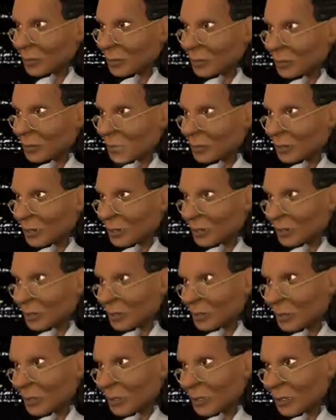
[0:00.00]
as
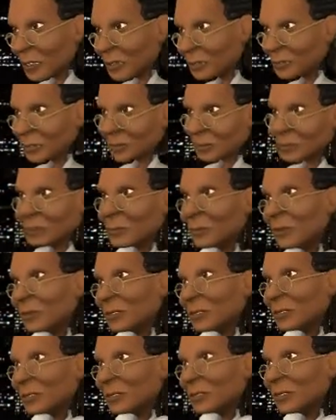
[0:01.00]
possible when you have to do
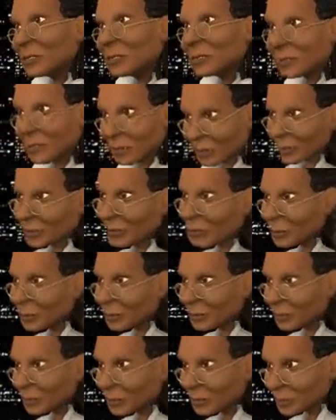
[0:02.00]
most of it
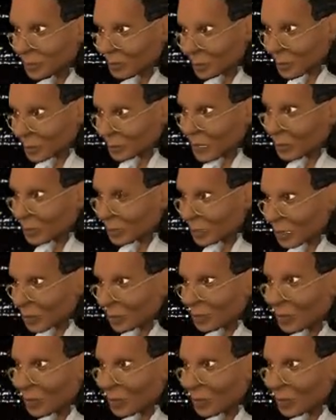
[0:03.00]
yourself? Here are my